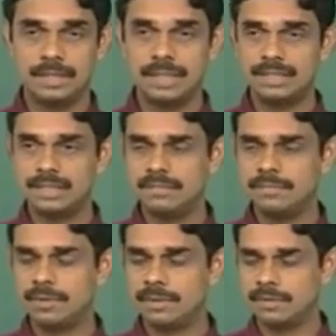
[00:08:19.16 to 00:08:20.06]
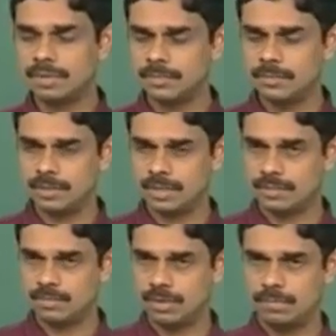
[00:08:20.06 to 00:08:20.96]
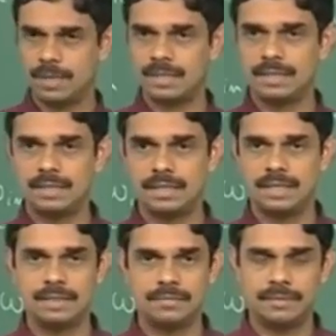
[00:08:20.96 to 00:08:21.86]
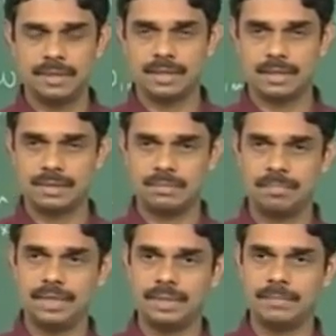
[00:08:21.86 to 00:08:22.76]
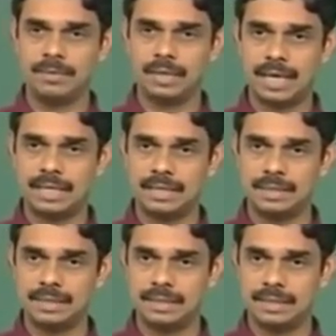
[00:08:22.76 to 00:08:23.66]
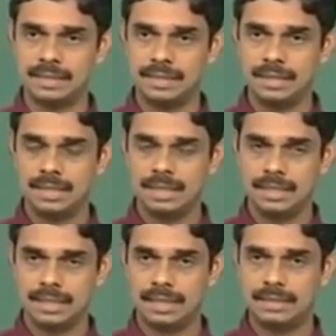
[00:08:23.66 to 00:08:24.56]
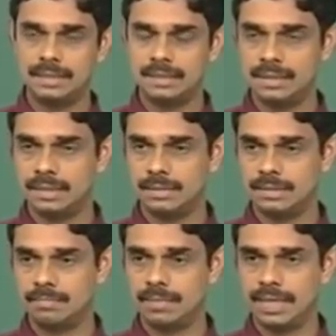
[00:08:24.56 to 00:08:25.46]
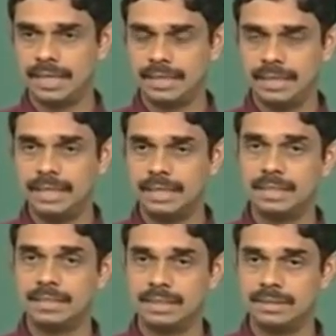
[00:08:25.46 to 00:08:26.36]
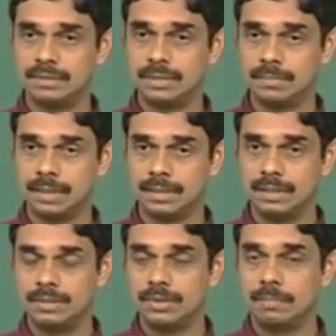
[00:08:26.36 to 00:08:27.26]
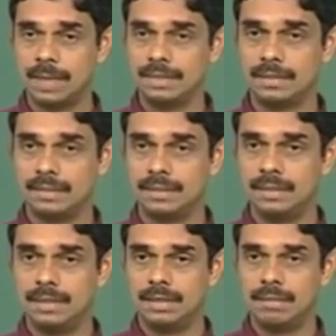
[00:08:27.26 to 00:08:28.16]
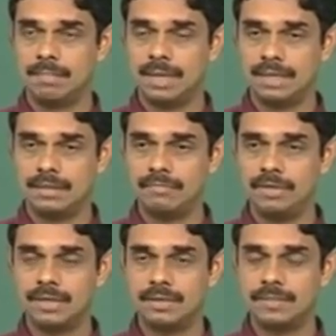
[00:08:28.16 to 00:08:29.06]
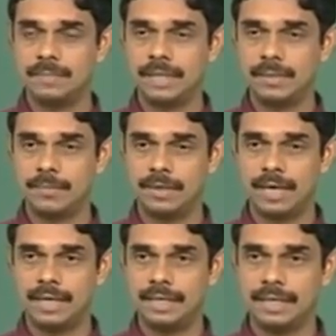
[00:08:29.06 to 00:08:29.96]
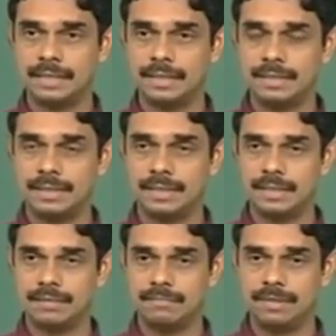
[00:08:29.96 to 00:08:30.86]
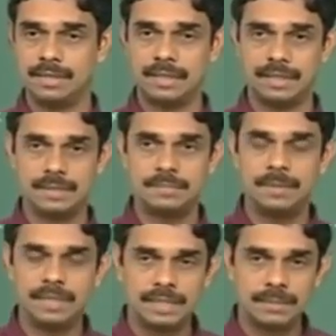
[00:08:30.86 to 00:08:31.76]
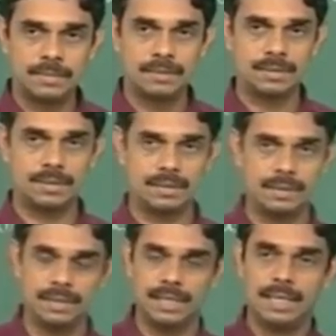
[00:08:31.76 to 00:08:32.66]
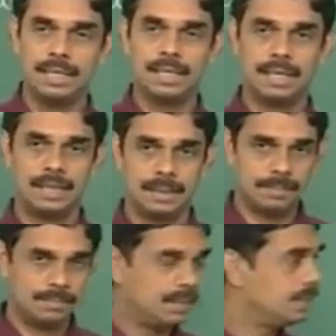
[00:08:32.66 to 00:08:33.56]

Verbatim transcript: that is, if you are talking about a small particle, and if you are being able to add energy. Uh, as in uh, by heat energy or something to the particle, but we are not speaking about adding energy there, we are speaking about uh,